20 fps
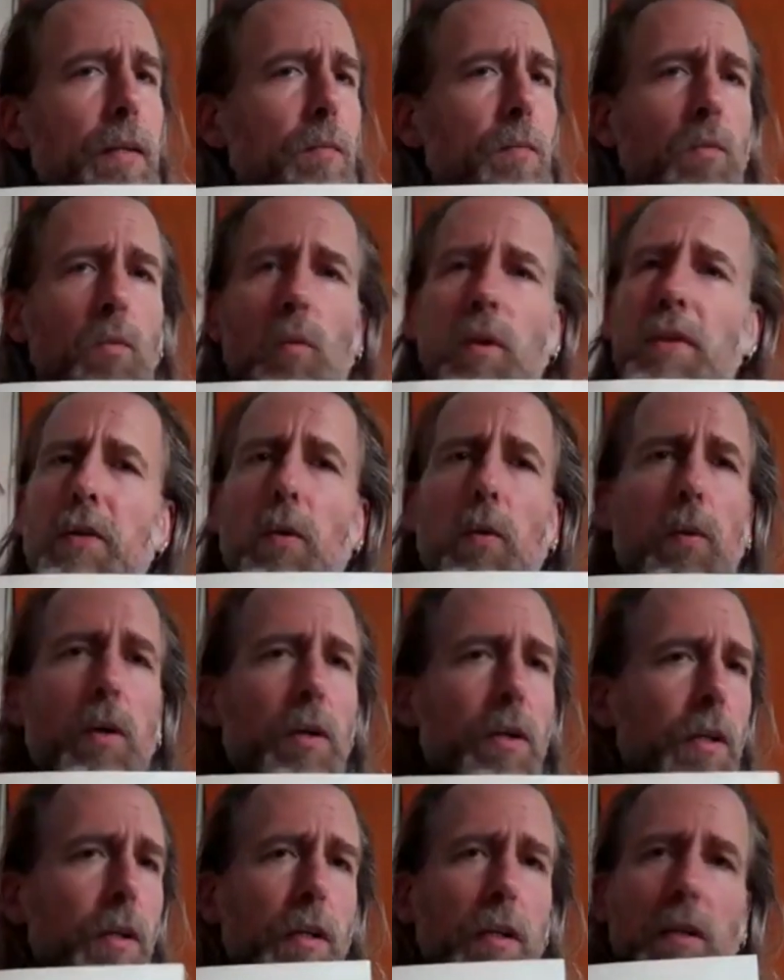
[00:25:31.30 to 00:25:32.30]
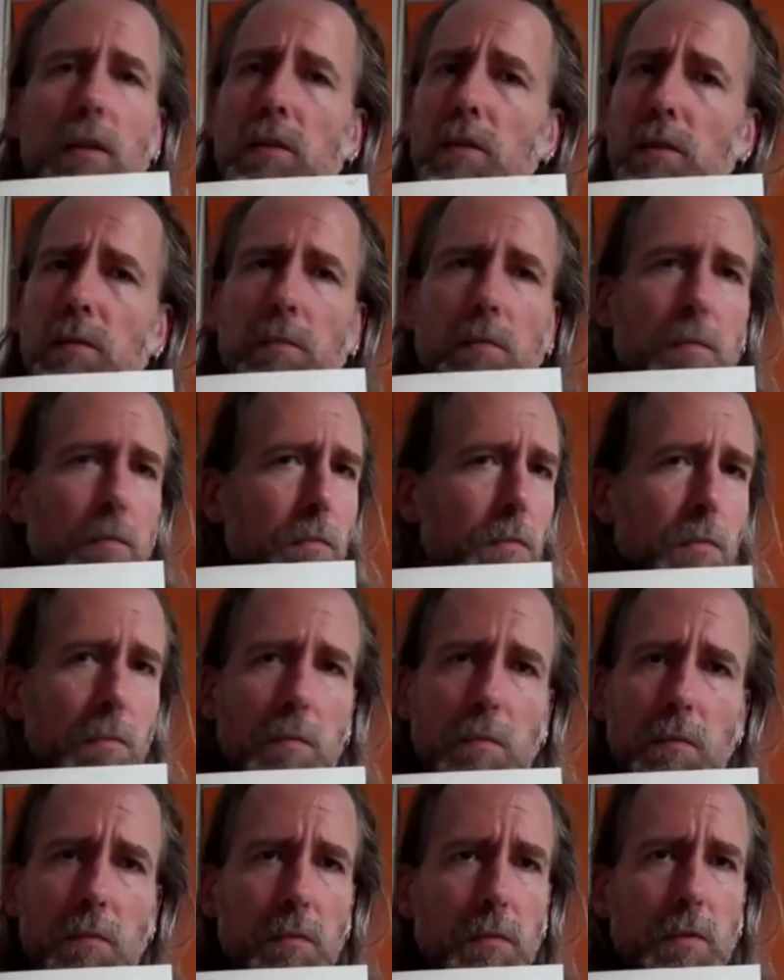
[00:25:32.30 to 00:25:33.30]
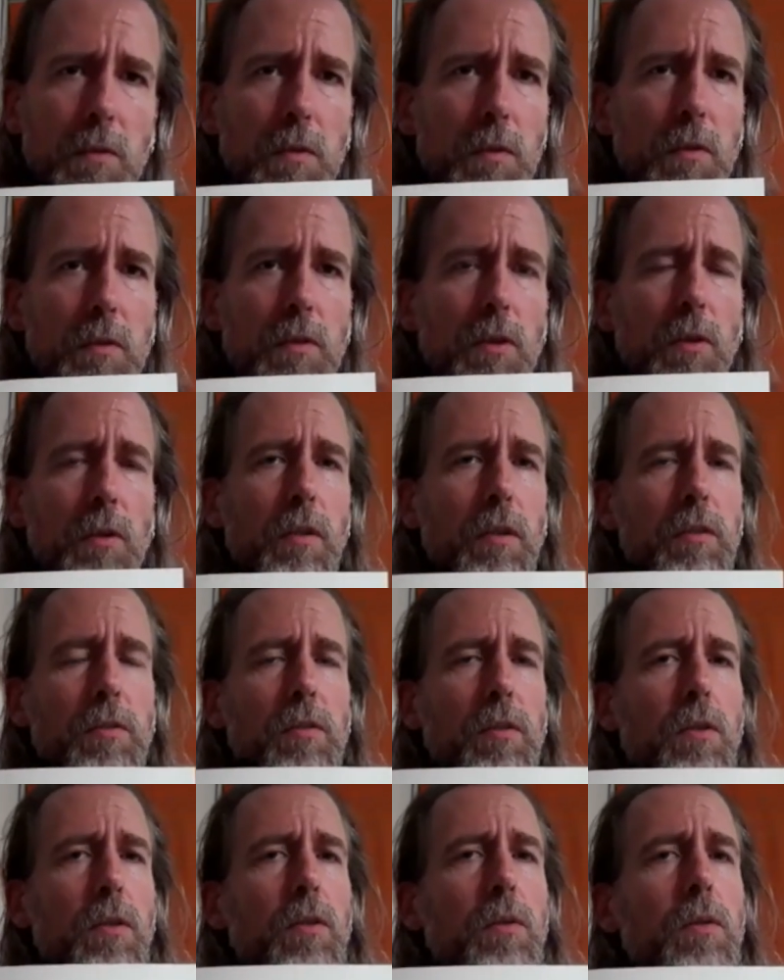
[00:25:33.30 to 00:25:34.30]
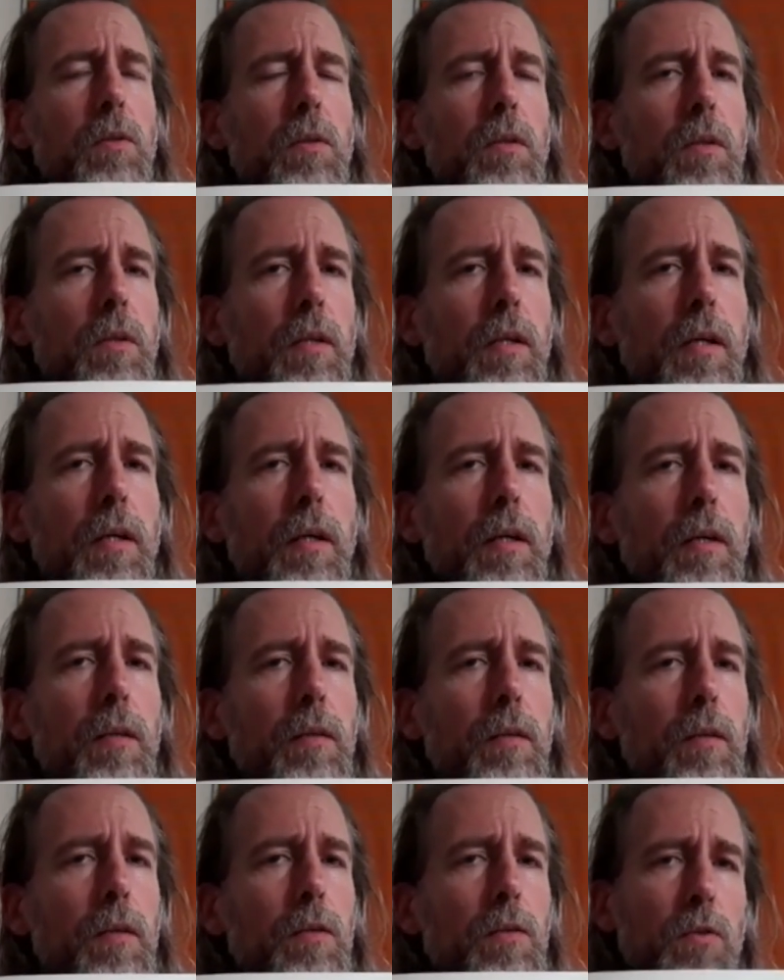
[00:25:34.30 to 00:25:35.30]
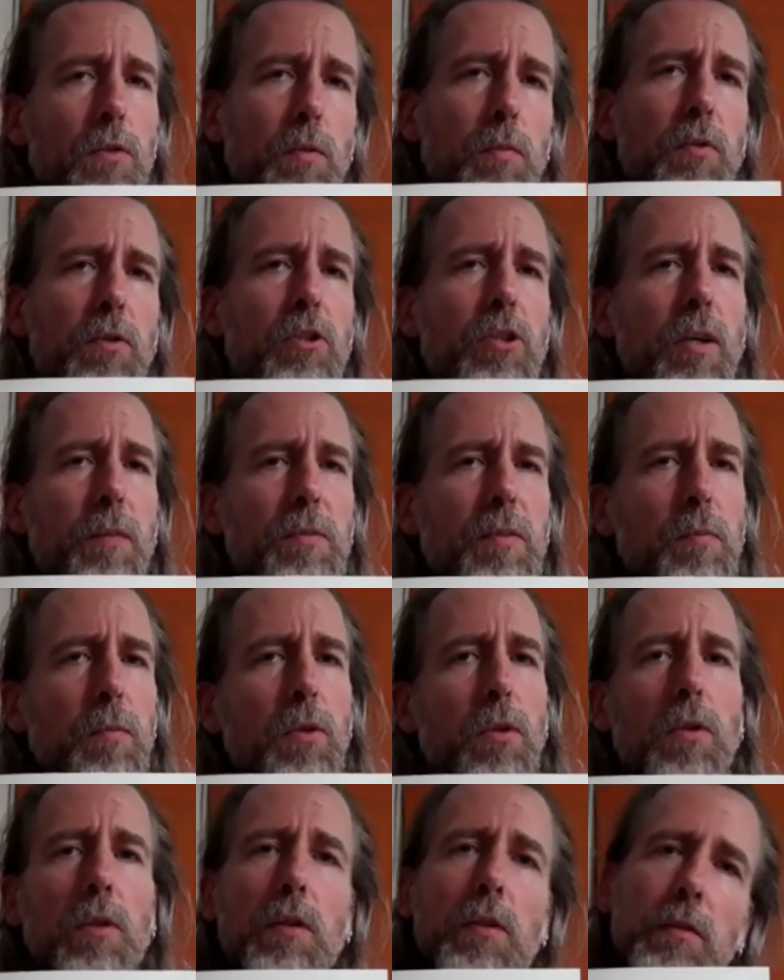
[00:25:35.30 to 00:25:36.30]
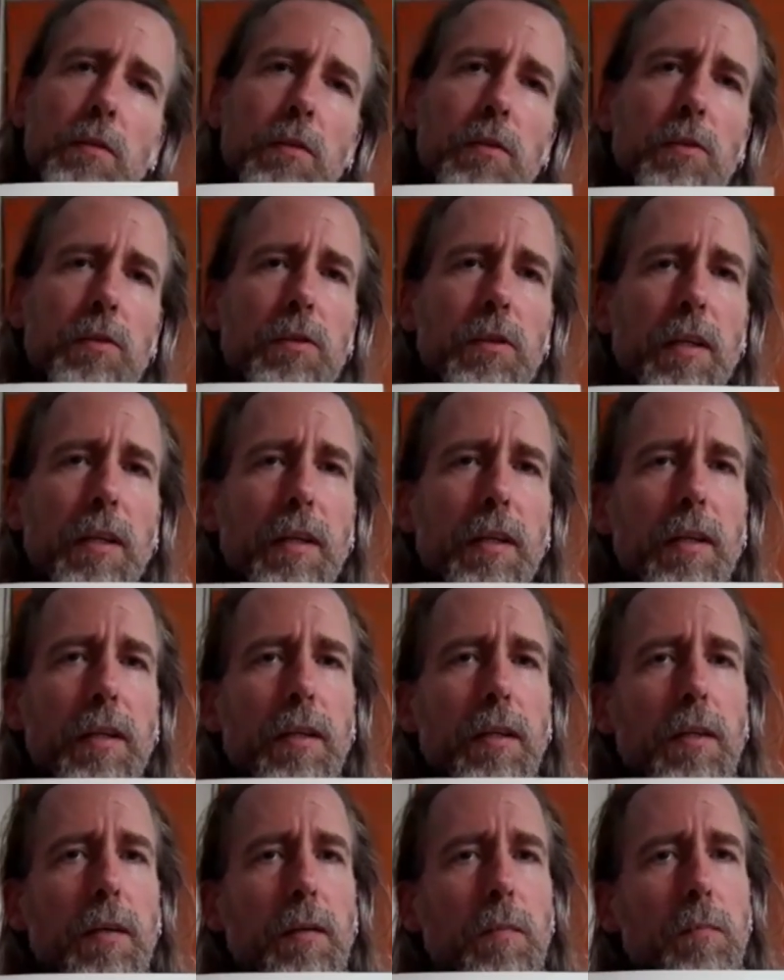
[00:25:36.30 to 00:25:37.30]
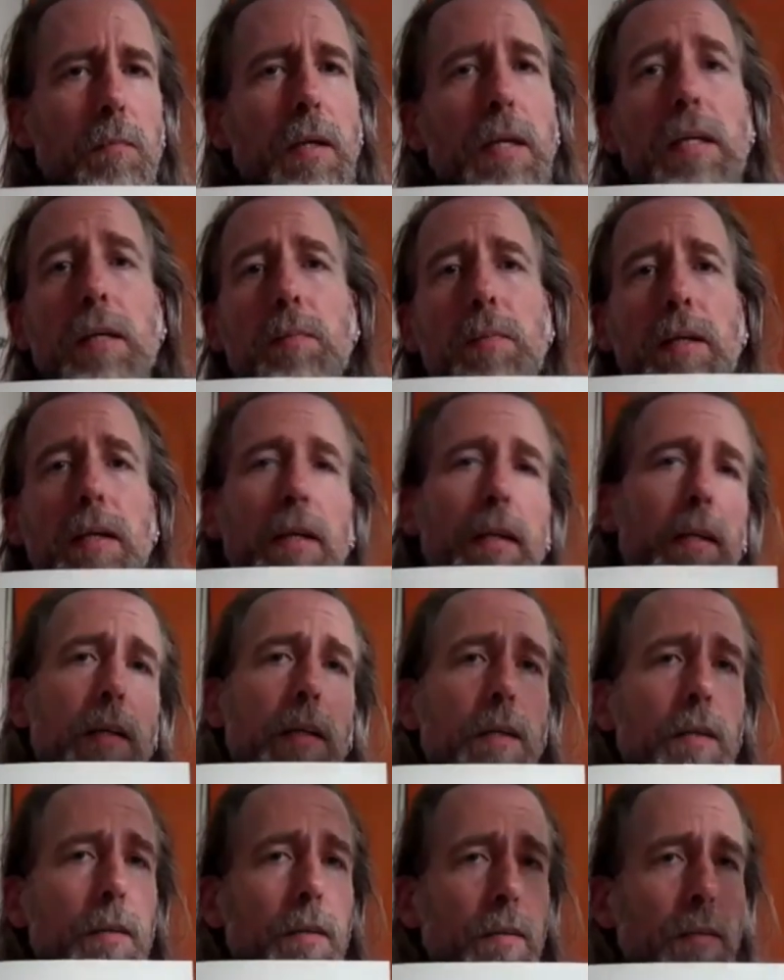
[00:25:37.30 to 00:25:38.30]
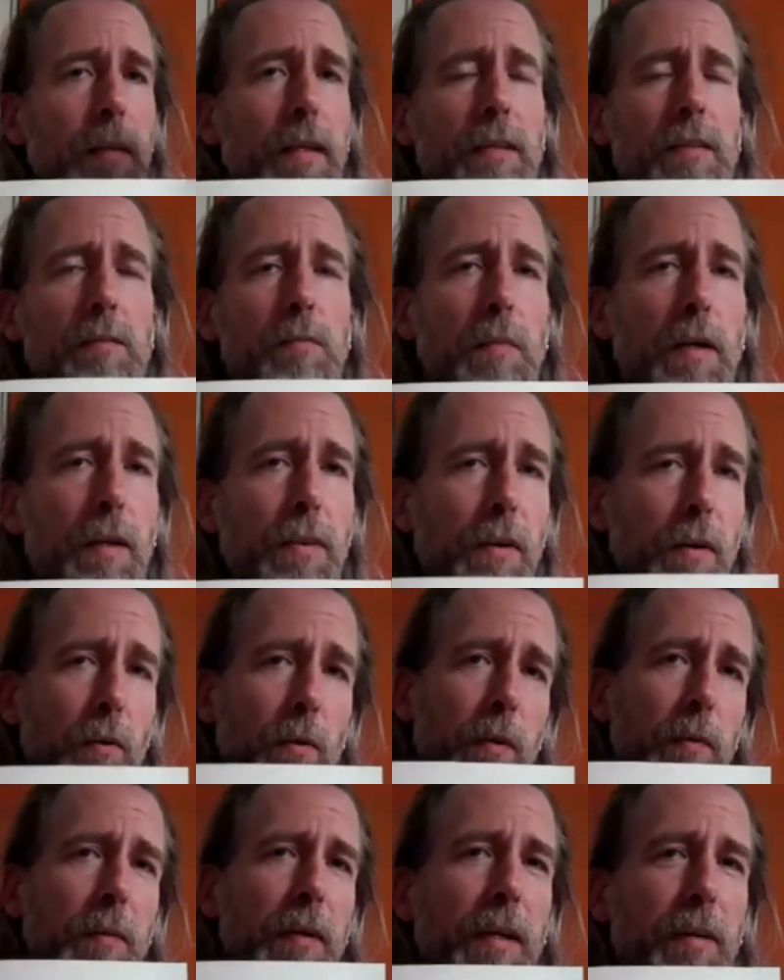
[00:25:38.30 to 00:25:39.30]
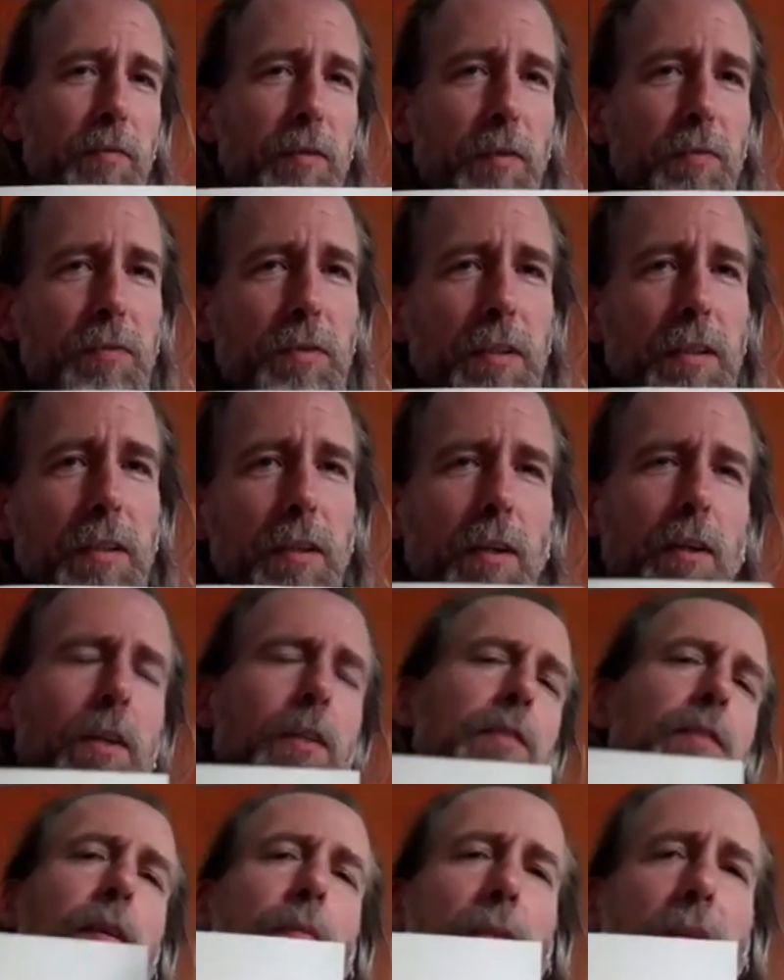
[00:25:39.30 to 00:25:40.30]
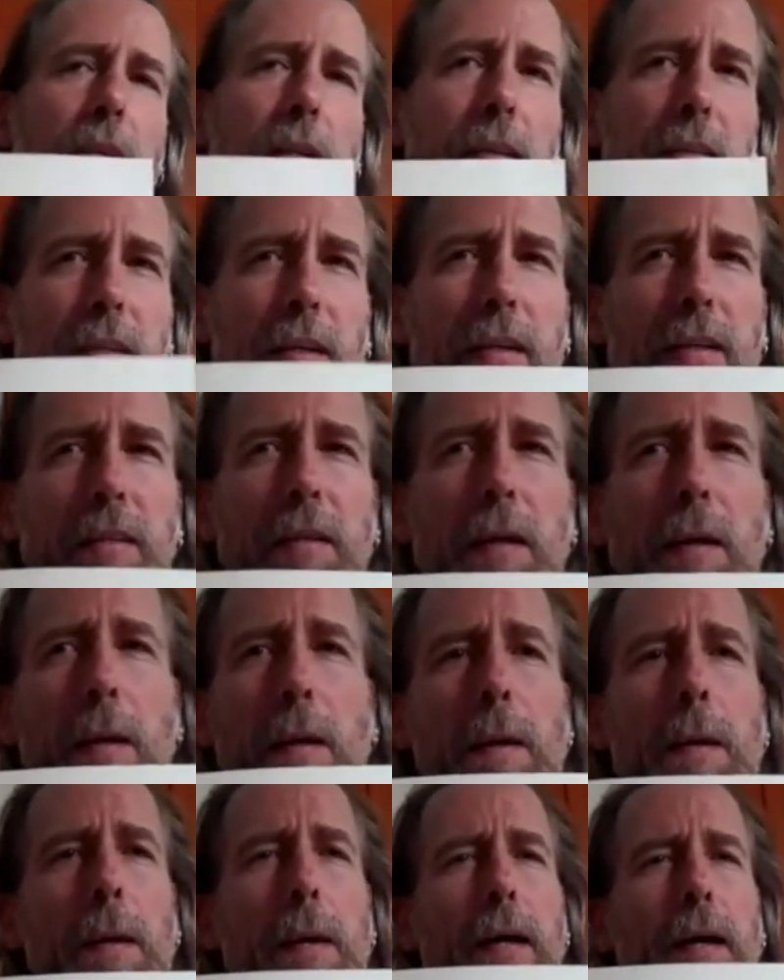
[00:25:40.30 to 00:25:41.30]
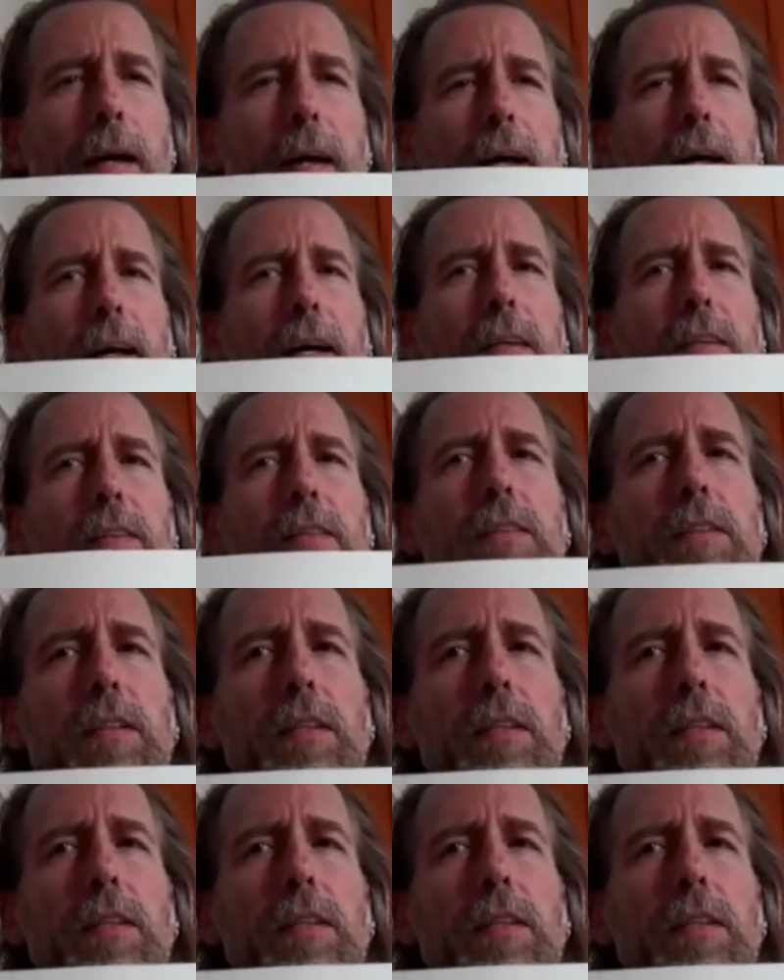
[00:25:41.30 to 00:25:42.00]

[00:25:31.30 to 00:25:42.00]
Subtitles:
With your workout, totally so. Yeah, 2 push-ups more today. Maybe next month I will be at 50 or something like that. And